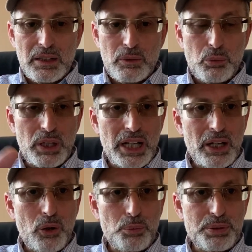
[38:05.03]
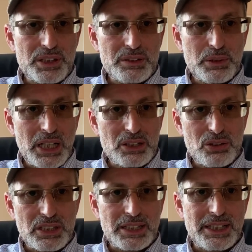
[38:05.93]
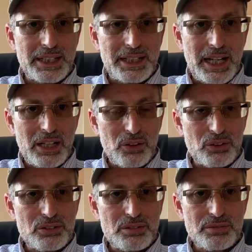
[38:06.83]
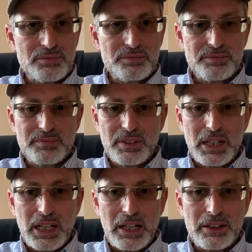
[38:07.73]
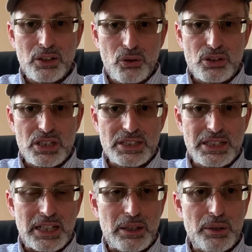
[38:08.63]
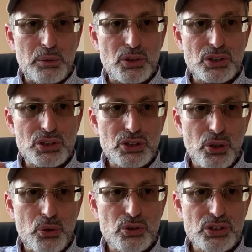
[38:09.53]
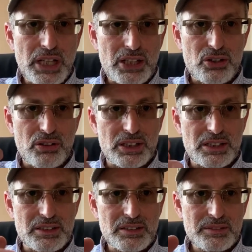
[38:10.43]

When I opened, when I took the deck out, I noticed that it was so saturated.